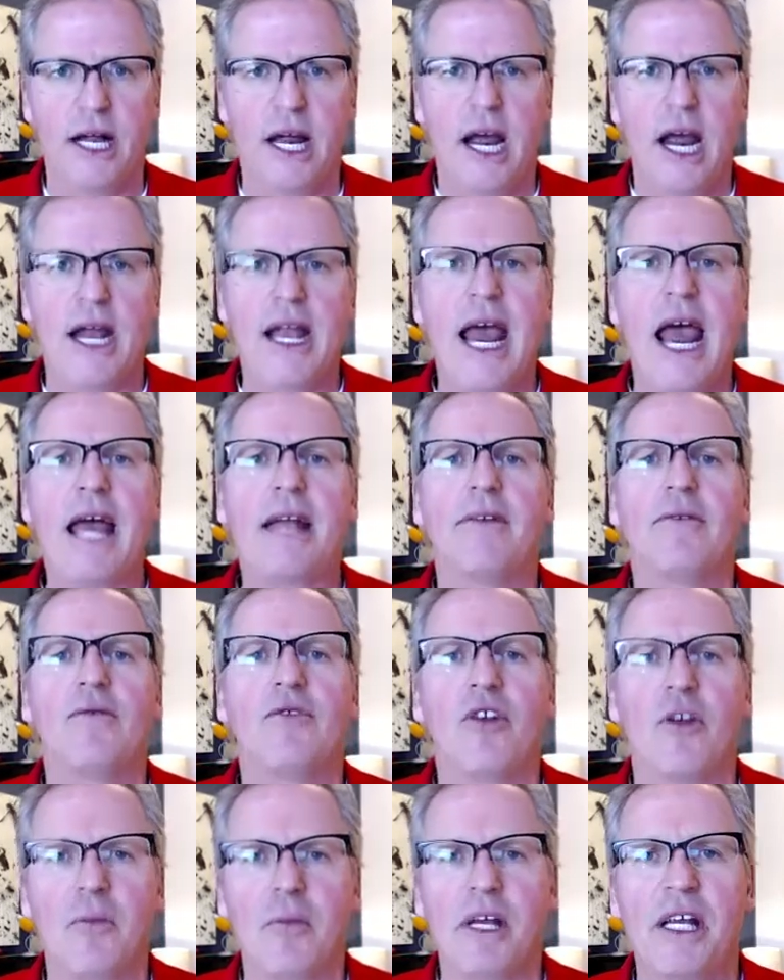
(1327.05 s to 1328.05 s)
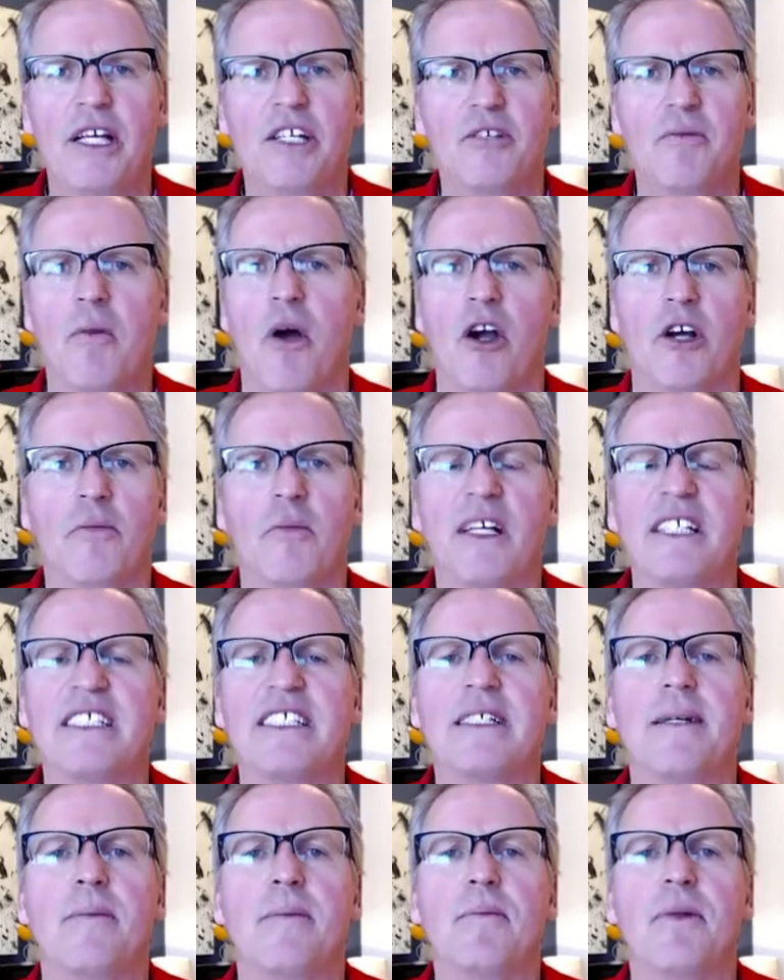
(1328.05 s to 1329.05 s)
And that to me is marked by
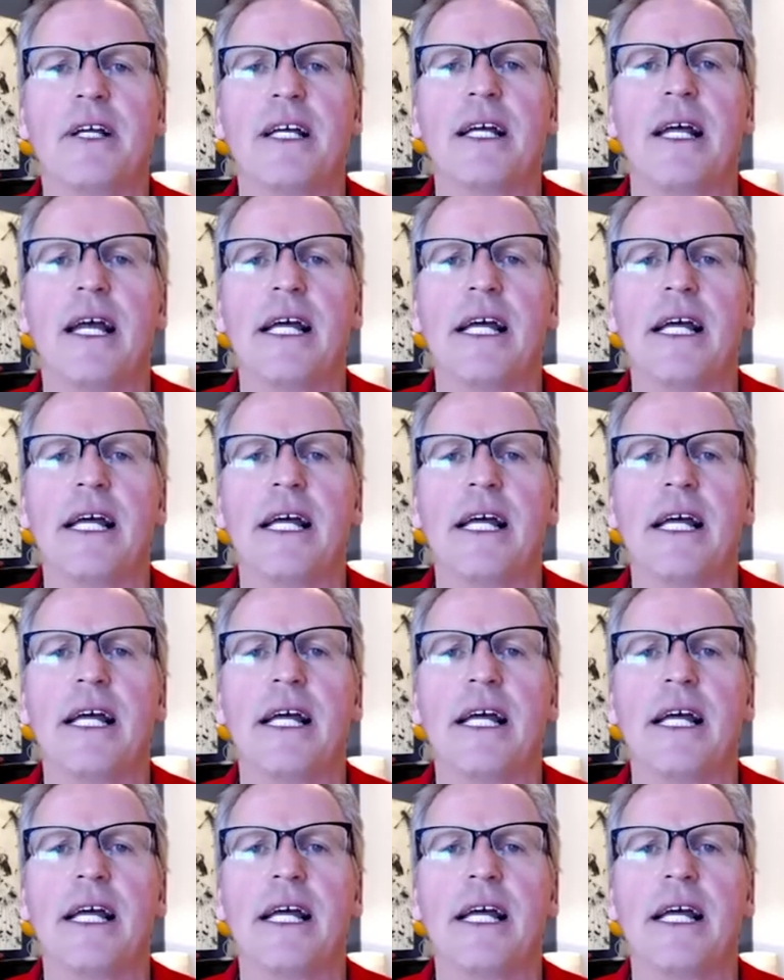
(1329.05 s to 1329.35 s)
simply